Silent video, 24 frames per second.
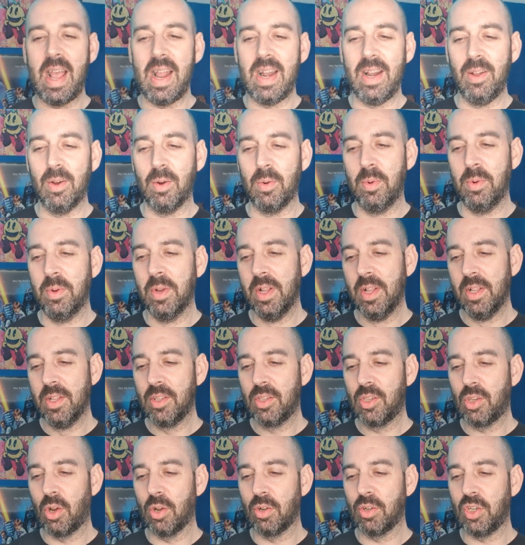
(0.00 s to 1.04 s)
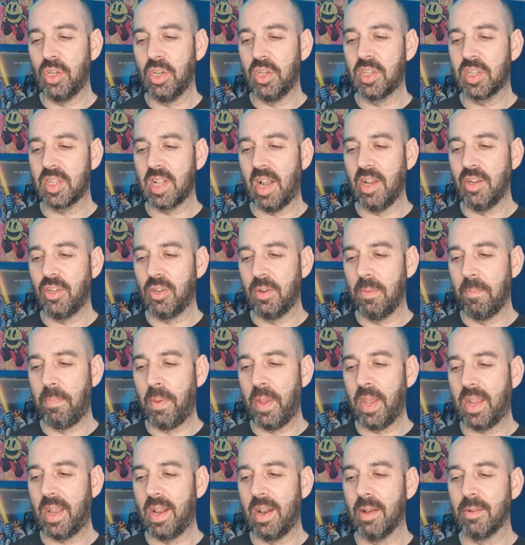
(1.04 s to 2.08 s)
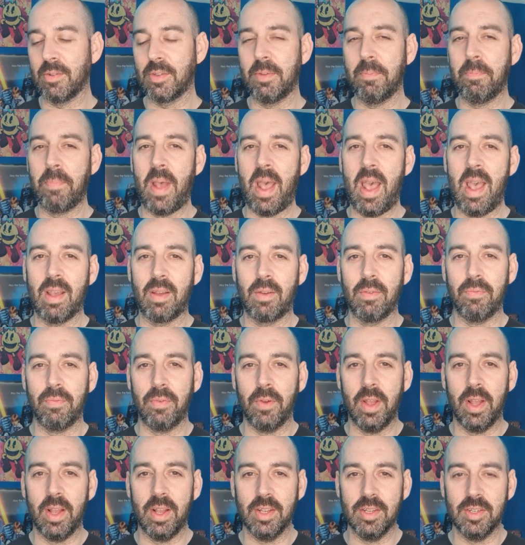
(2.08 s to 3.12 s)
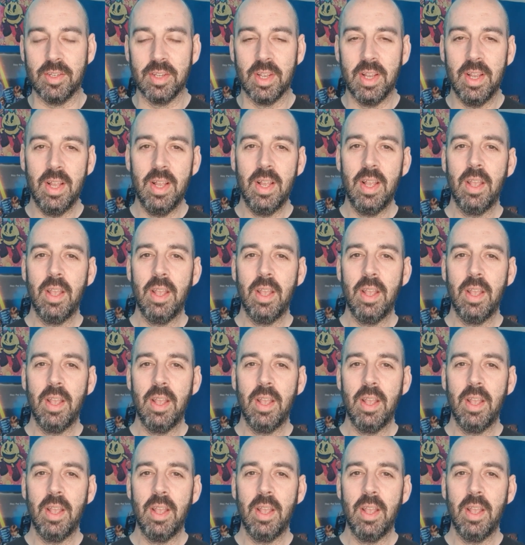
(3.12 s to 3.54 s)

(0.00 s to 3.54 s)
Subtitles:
that little Toshi station picking up some power converters.